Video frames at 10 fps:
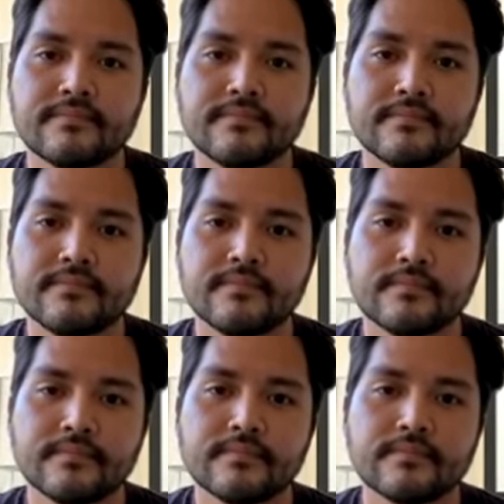
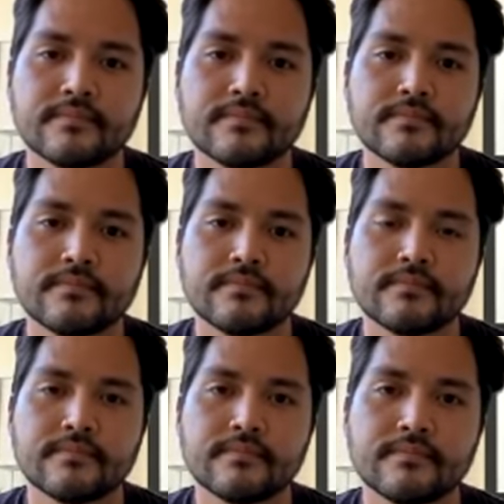
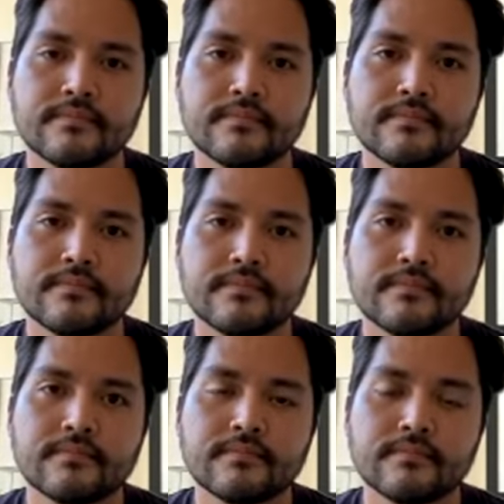
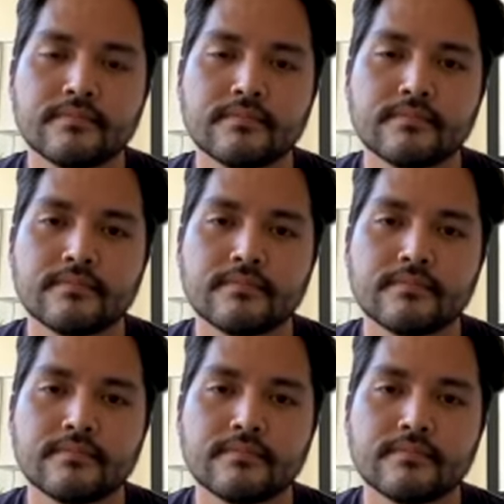(not speaking)